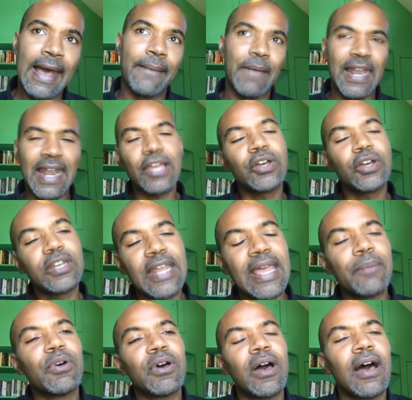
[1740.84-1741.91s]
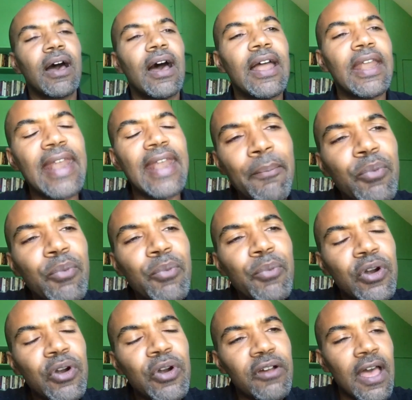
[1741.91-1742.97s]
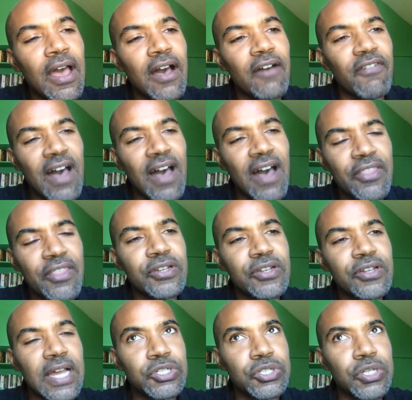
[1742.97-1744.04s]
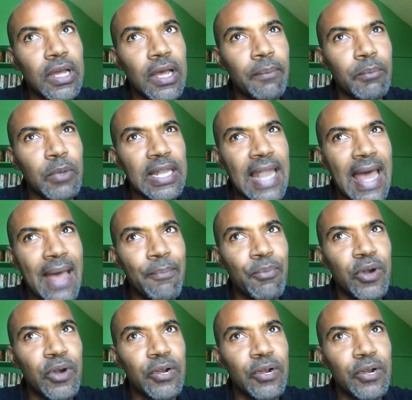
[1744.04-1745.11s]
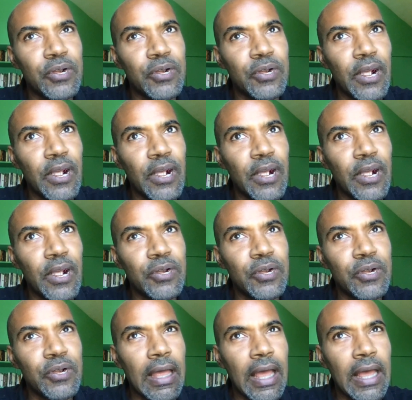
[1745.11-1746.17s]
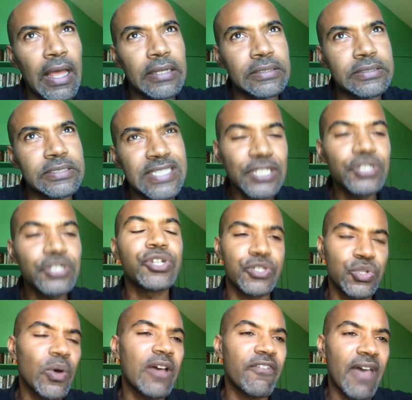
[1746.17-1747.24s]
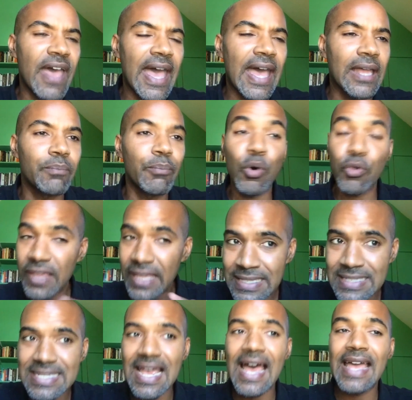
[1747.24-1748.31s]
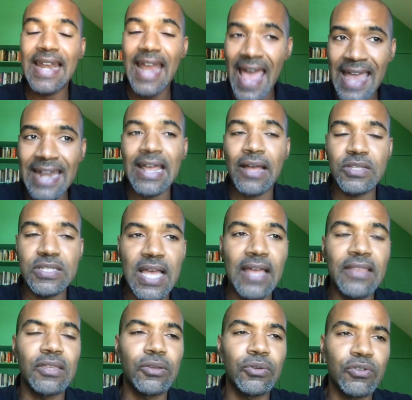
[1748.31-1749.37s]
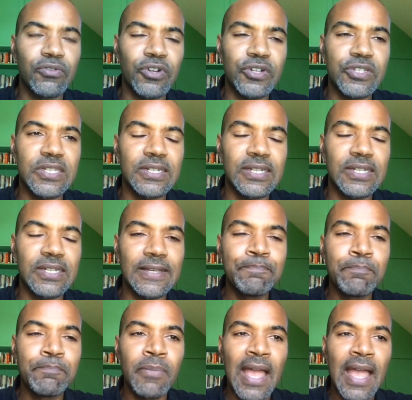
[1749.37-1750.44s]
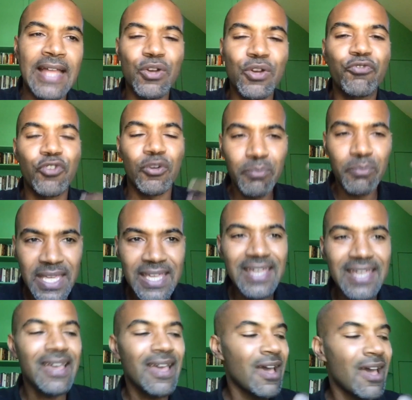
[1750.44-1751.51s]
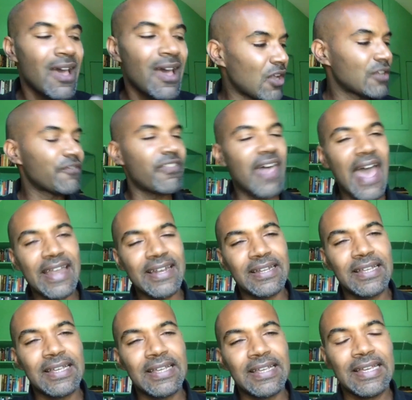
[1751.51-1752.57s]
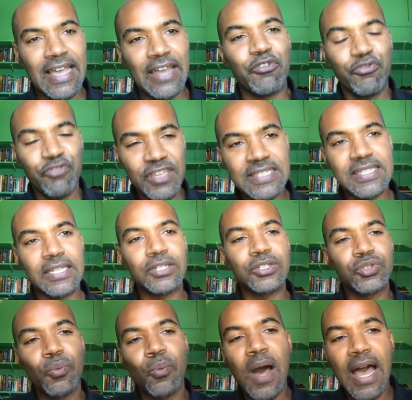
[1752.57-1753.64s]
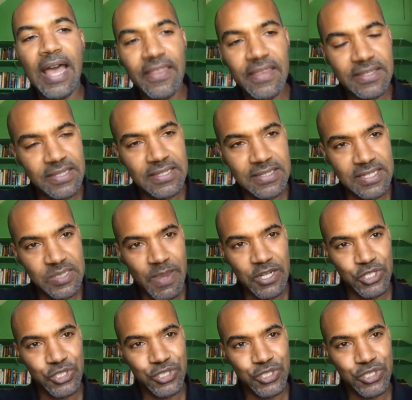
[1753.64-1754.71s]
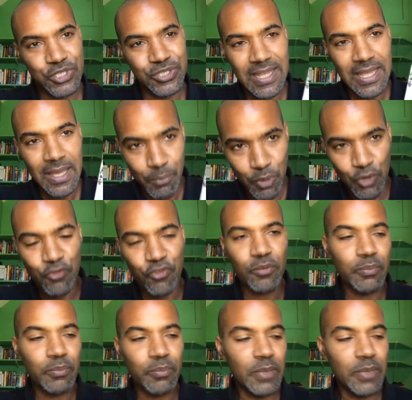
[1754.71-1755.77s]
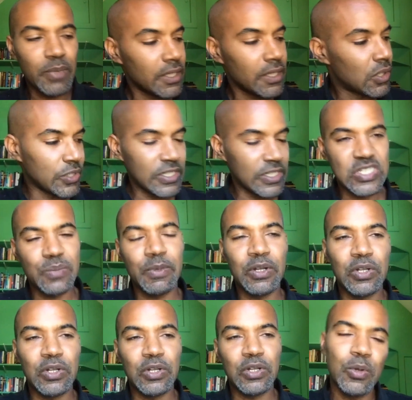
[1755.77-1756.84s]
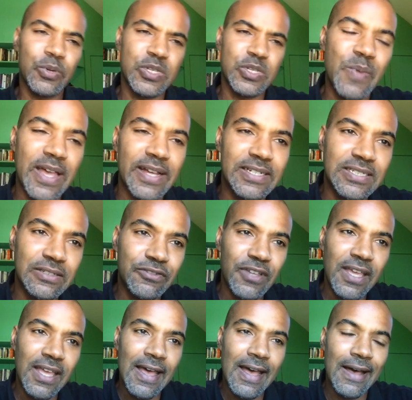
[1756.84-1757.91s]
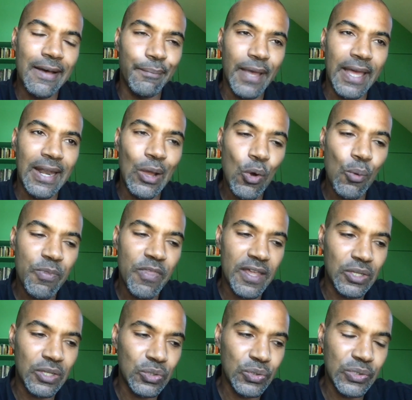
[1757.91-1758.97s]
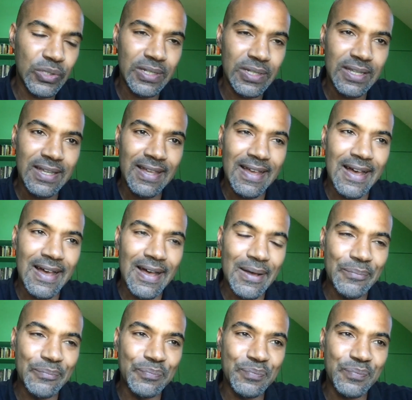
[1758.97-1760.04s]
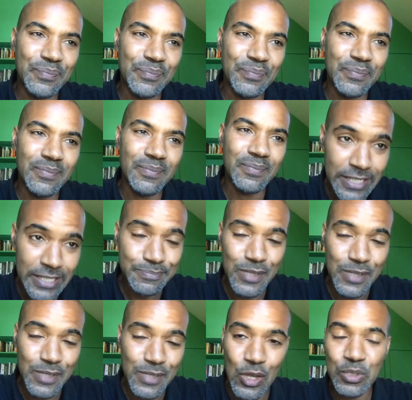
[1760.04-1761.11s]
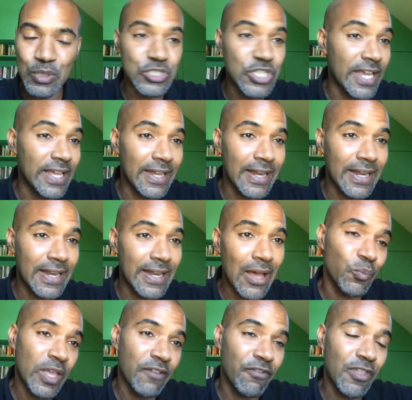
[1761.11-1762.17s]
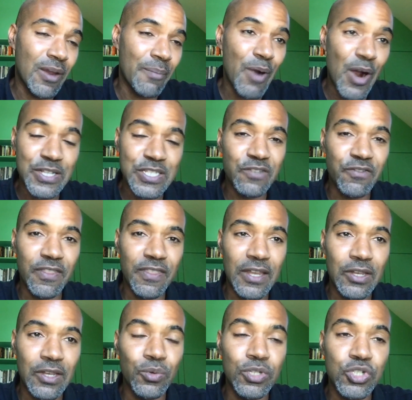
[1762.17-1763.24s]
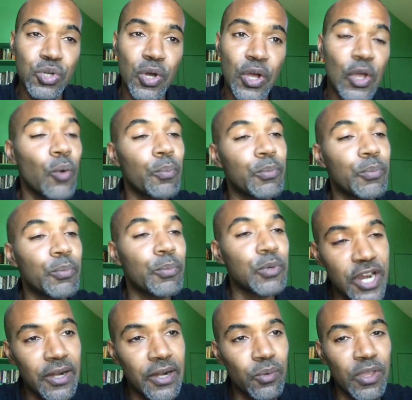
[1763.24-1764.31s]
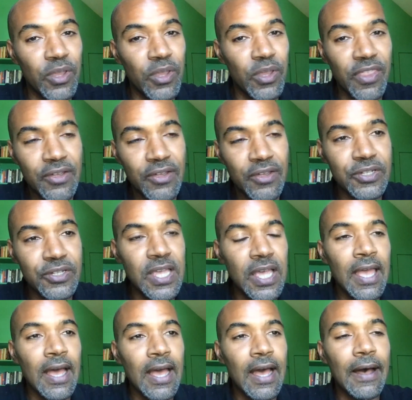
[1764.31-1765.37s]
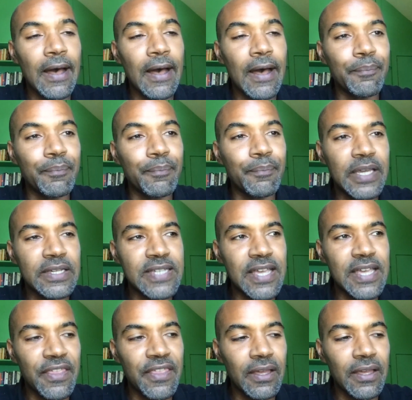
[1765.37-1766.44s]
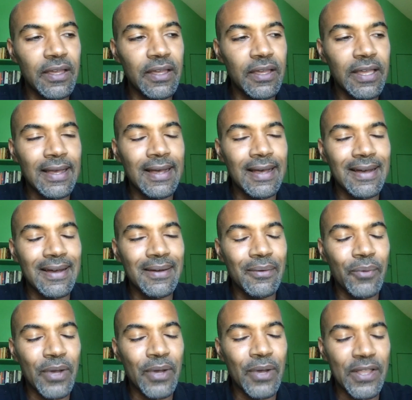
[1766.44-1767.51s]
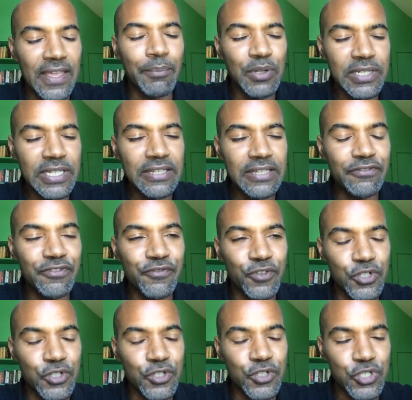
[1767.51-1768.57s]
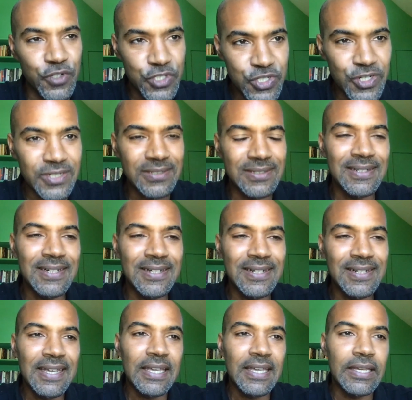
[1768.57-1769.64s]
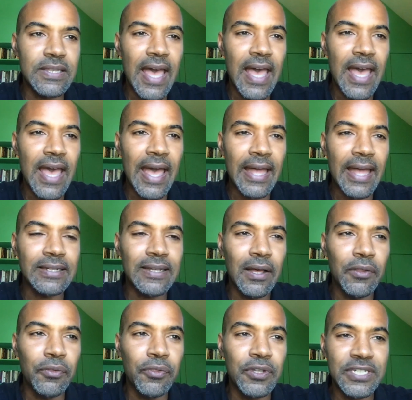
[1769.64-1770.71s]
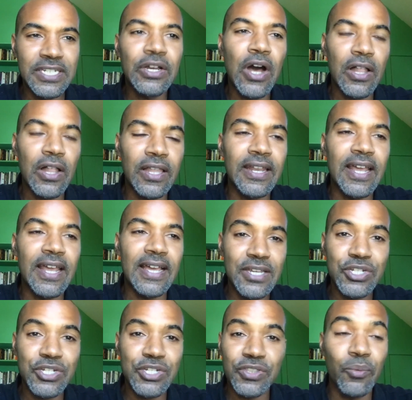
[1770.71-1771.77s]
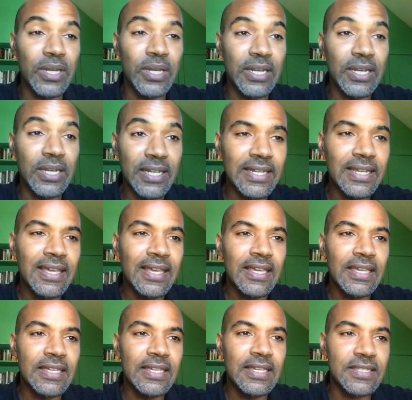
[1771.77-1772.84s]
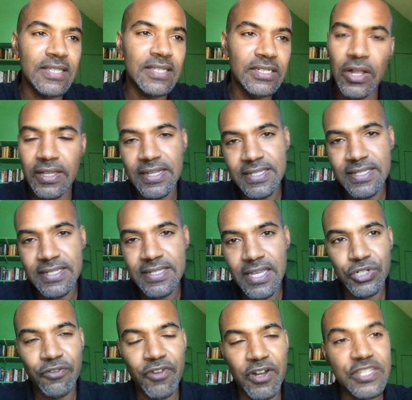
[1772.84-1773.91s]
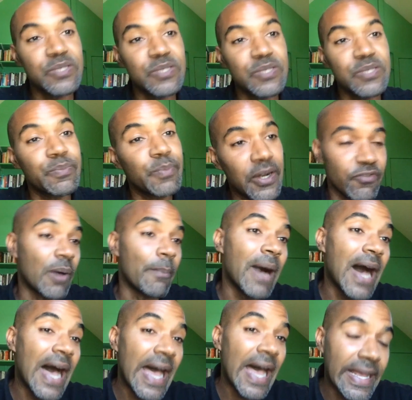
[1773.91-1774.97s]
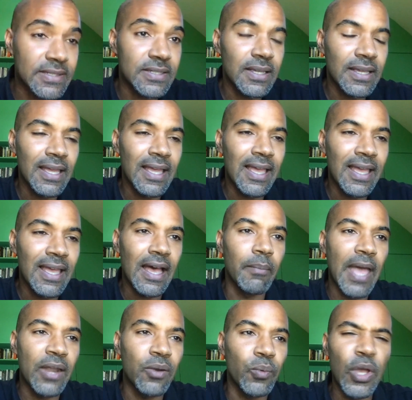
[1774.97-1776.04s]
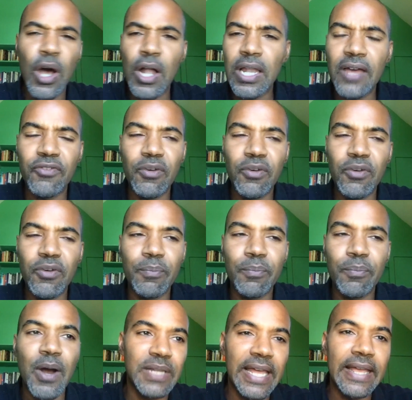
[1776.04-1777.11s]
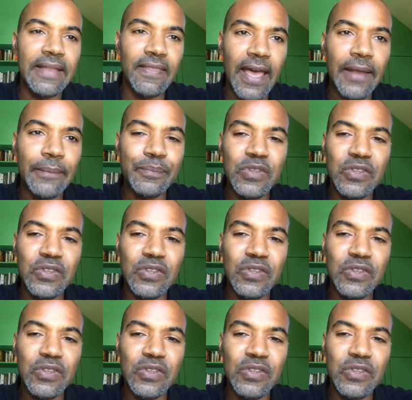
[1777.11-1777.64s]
Um, and I could name a, a number of, of other such um, collaborators uh, and teachers who I've had, both inside and outside the university. And so for me, all of that kind of feeds into why this is a special book for me, Colonialism in Global Perspective. Um, and I hope that you'll um, read it. I hope you'll check it out. If there are parts of it that you enjoy, I hope you'll share it with others. Um, because I think uh, one thing I believe for, for certain is that uh, the decolonization that we need is the decolonization of our spirits, of our minds. Um, and we all have a part to play in that.